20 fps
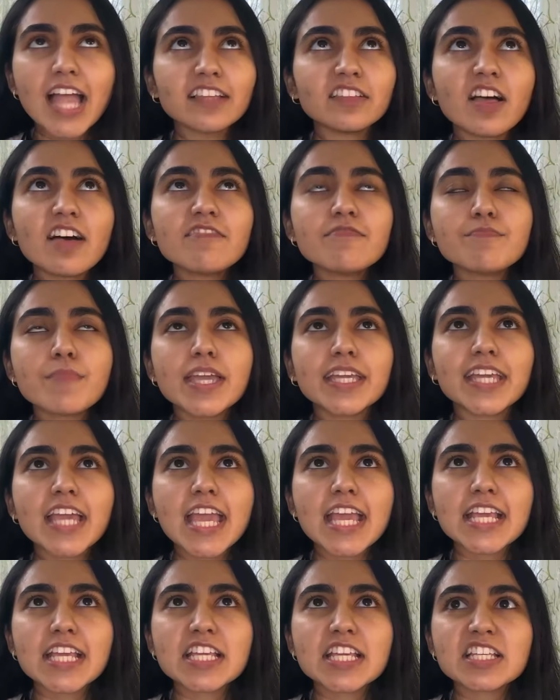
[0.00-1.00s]
love
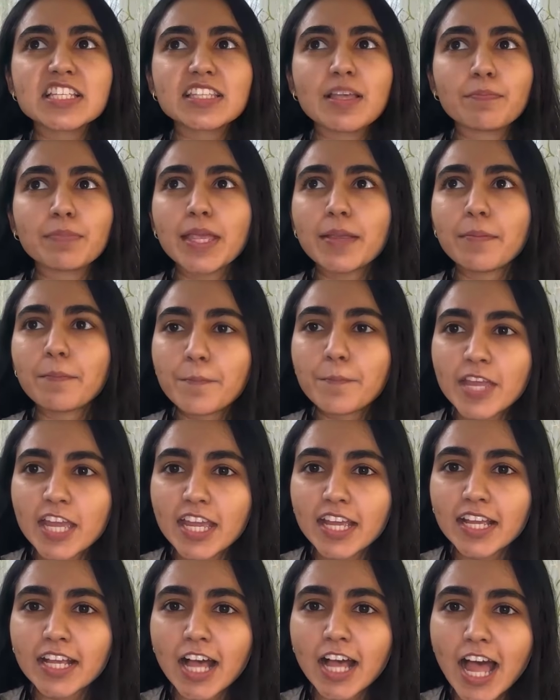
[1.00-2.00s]
making something
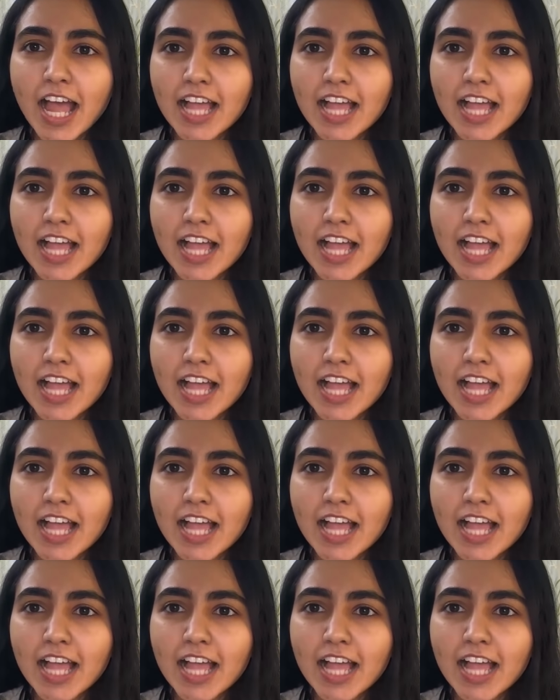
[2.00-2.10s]
big.